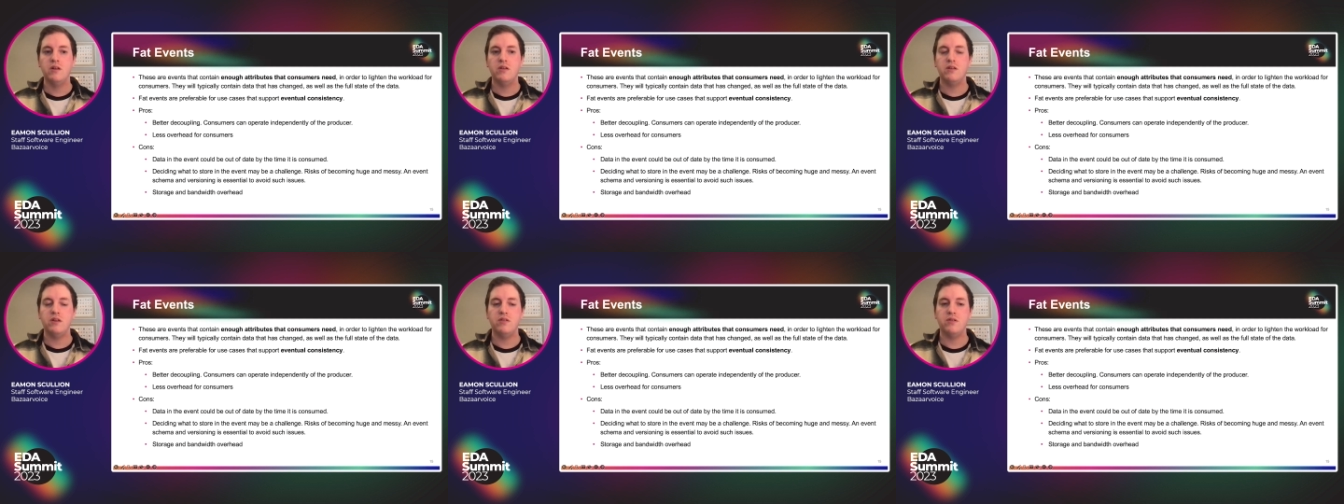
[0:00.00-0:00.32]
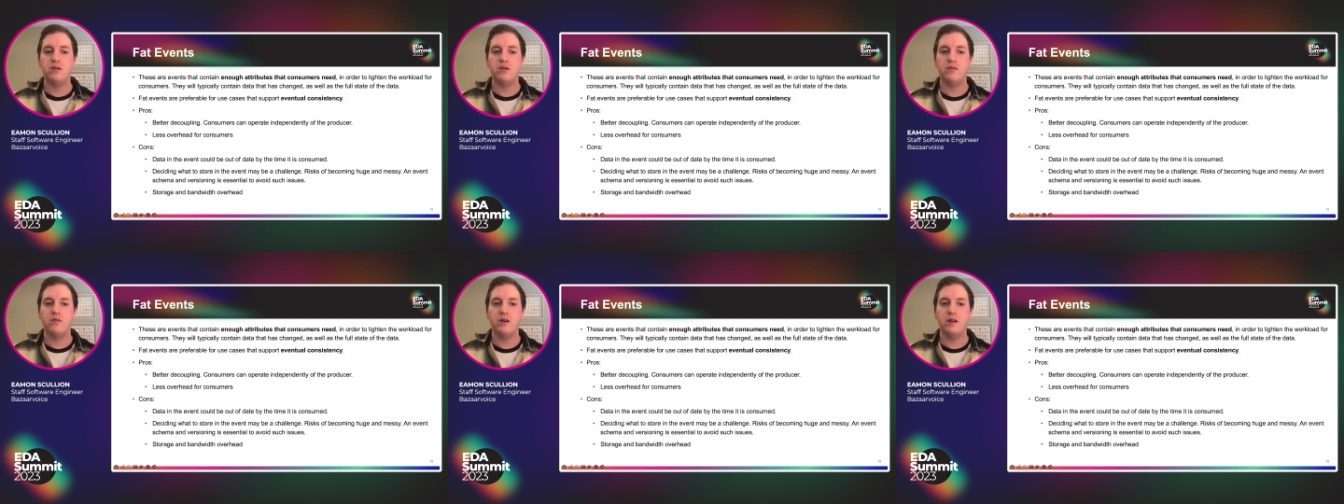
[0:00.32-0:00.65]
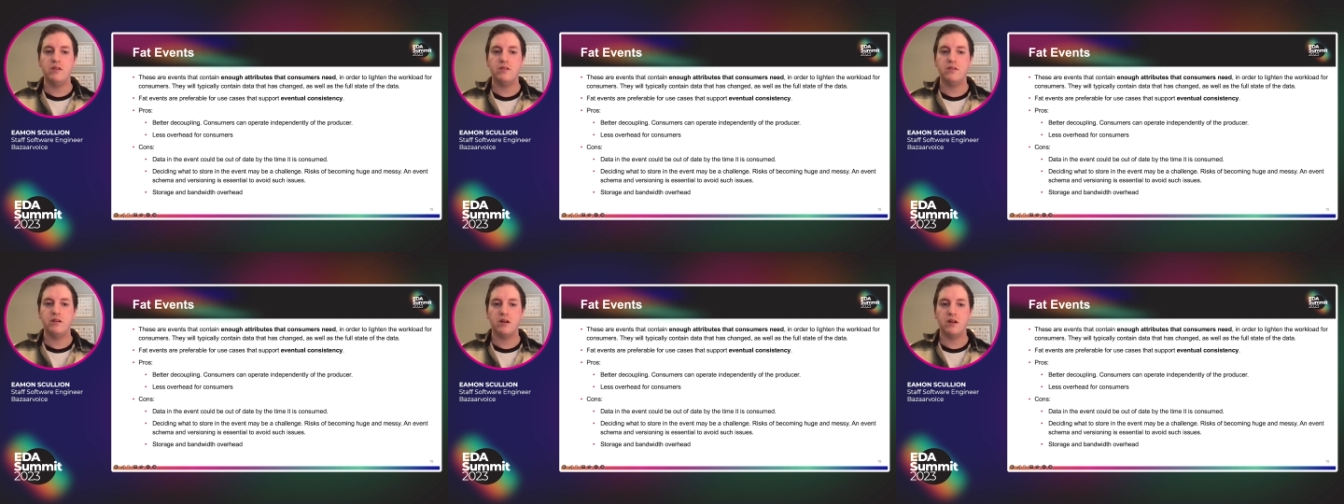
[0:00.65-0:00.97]
these are
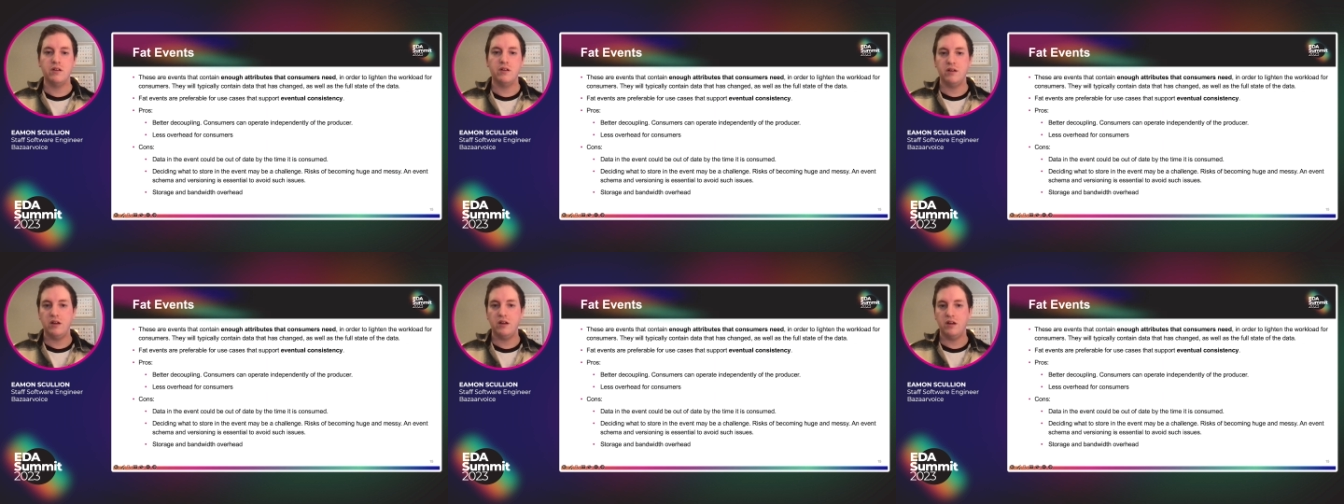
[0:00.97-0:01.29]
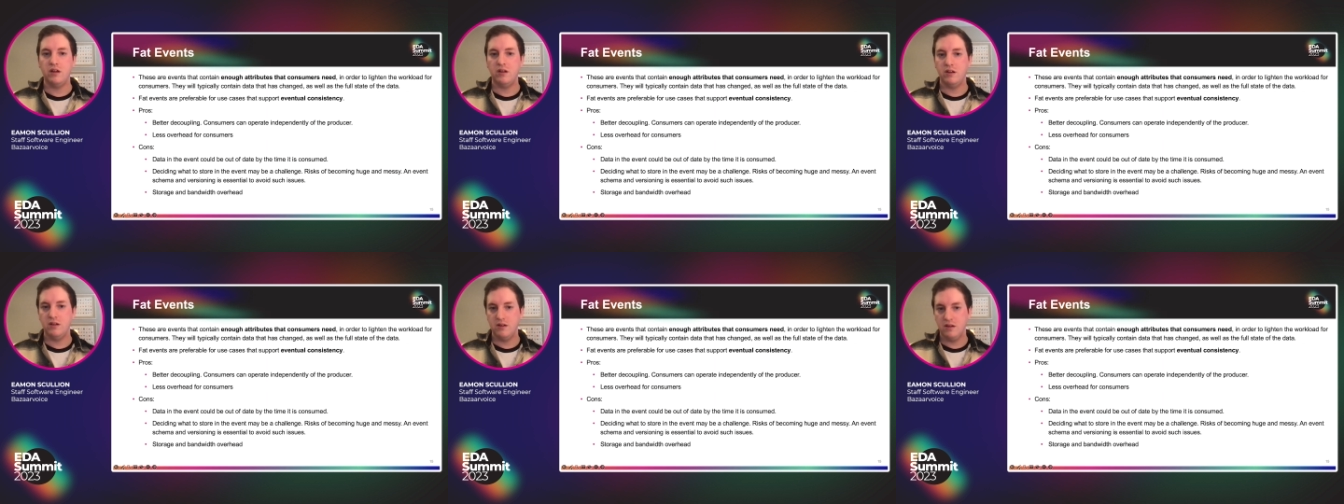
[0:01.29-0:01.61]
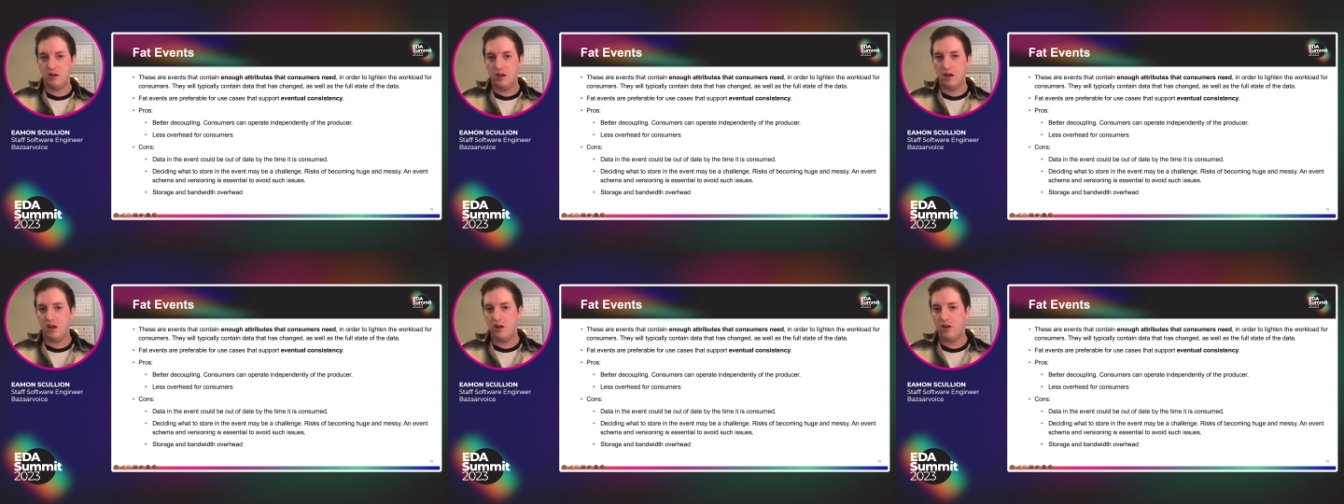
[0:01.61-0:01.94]
events that contain
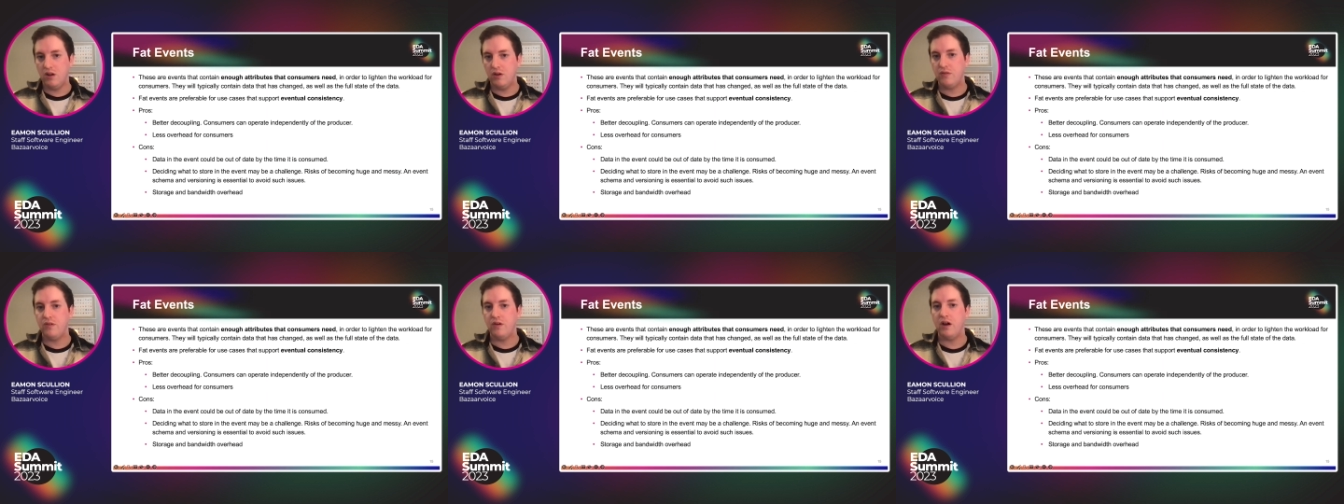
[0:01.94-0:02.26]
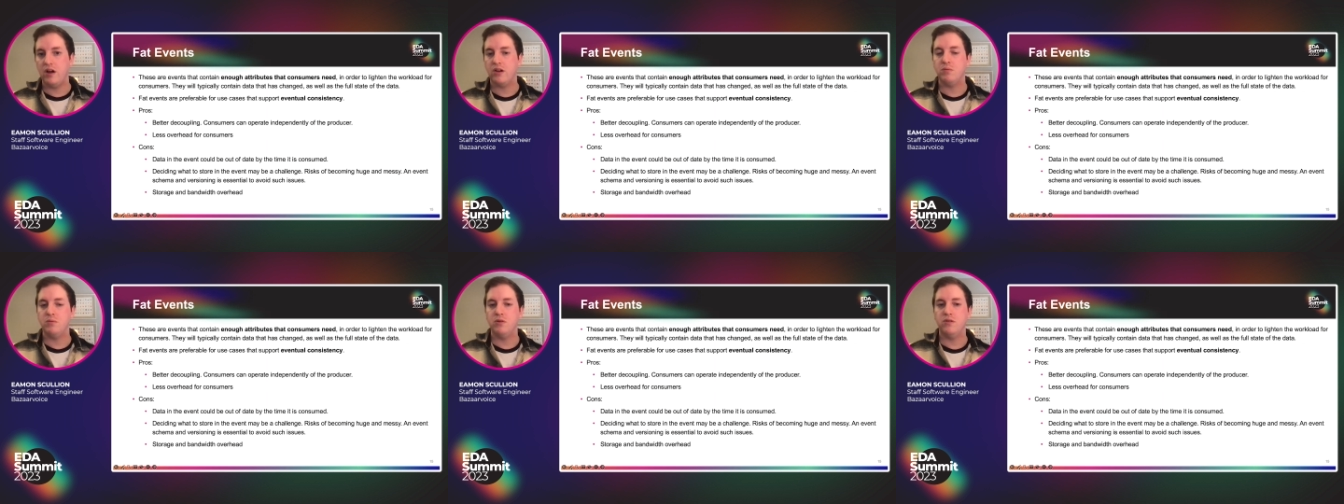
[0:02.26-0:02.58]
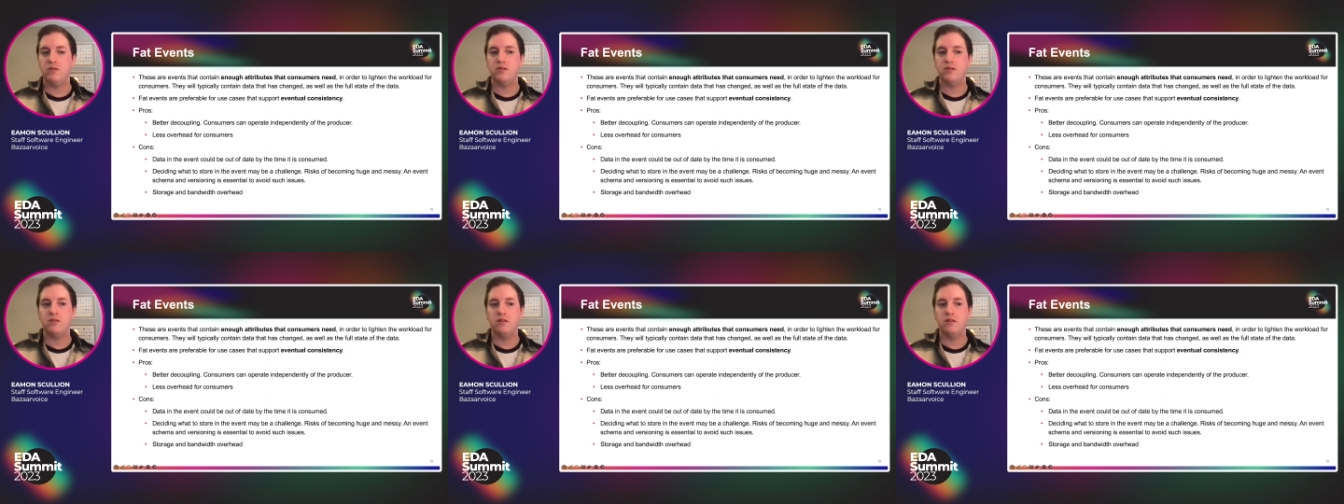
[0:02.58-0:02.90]
enough
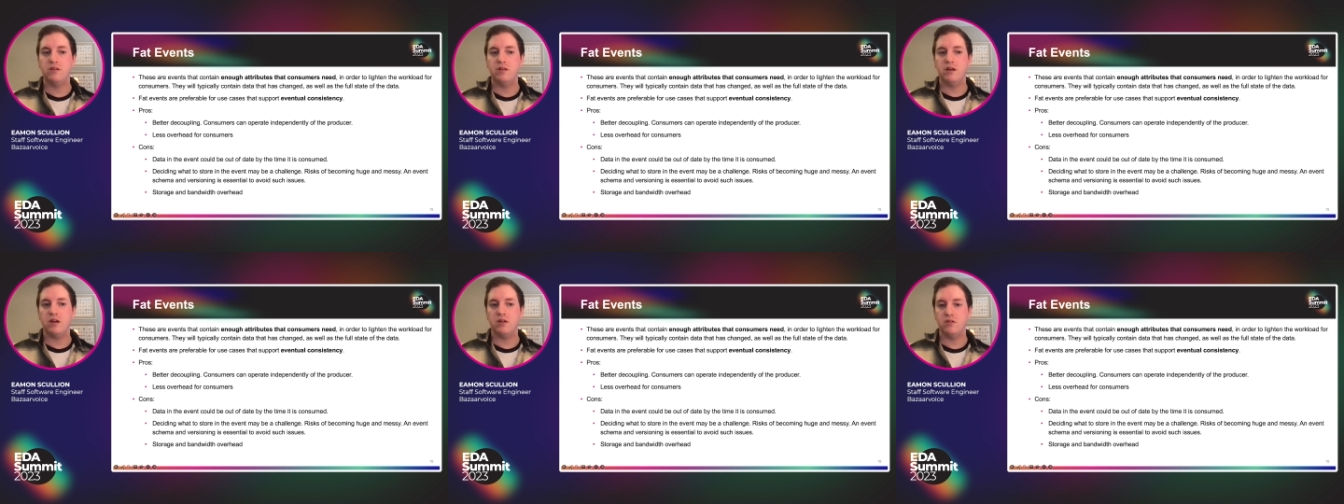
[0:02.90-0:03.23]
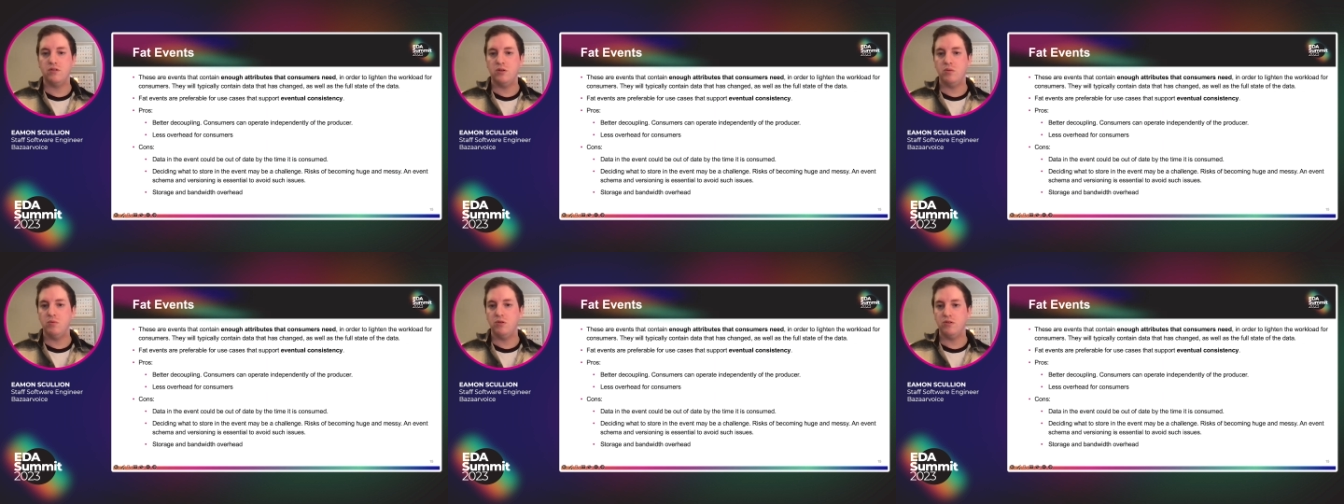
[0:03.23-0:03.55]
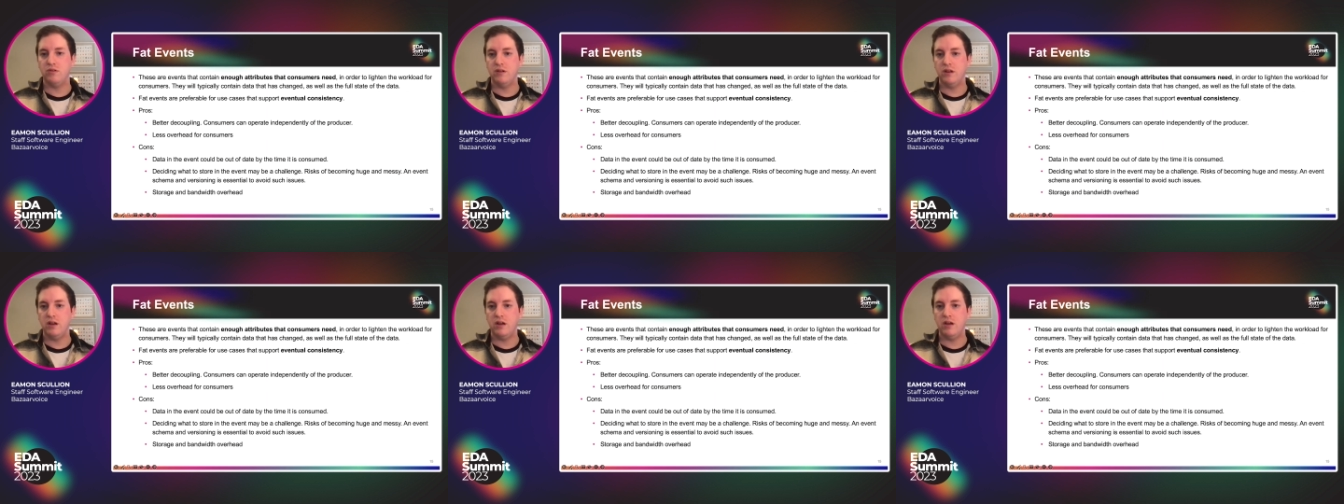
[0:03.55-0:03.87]
attributes that
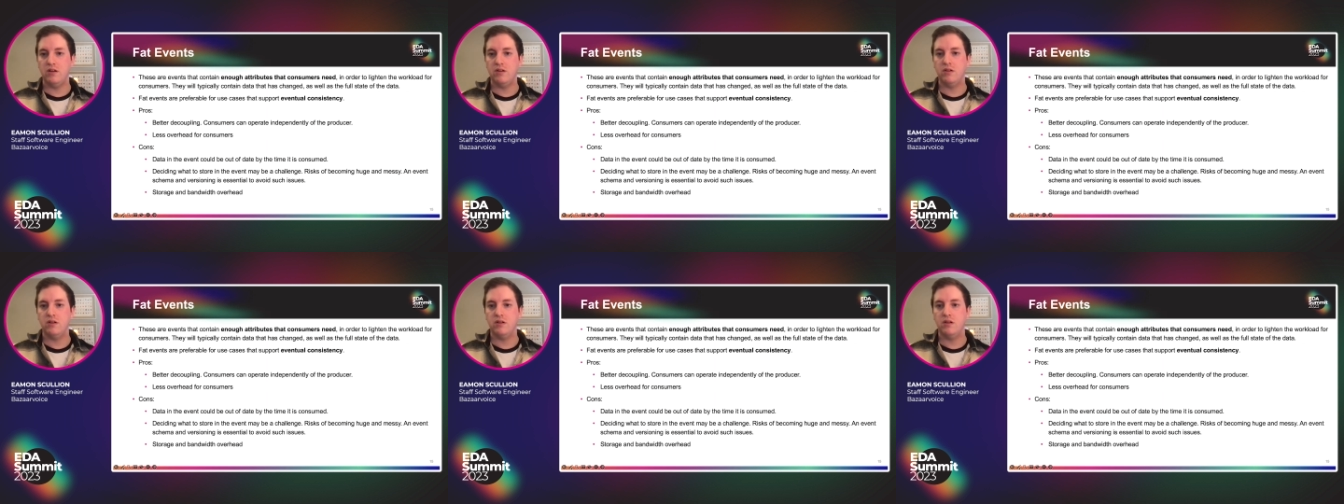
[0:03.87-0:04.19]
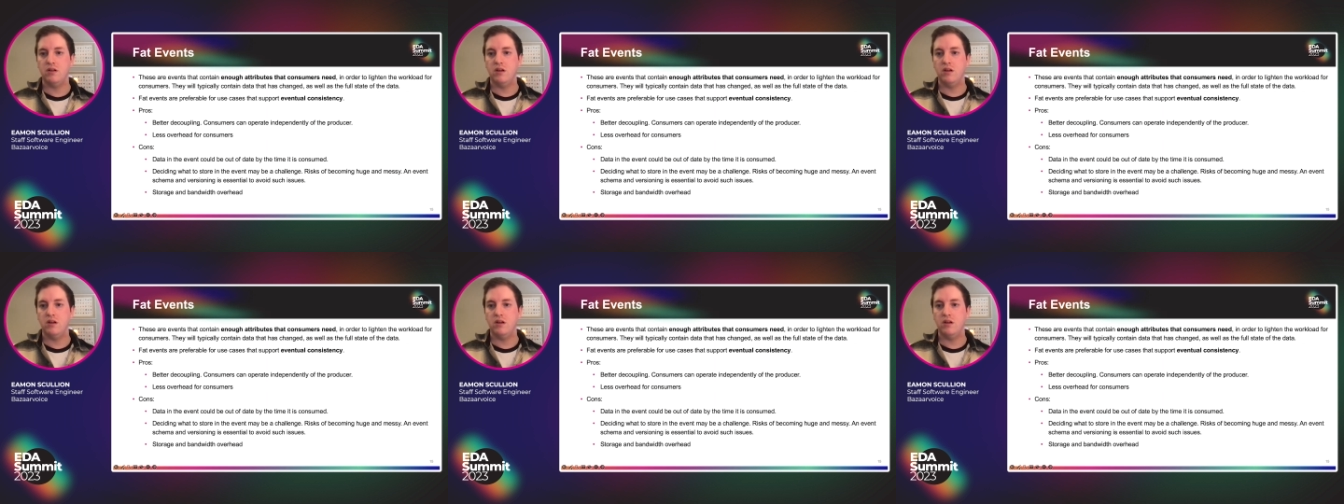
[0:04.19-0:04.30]
consumers need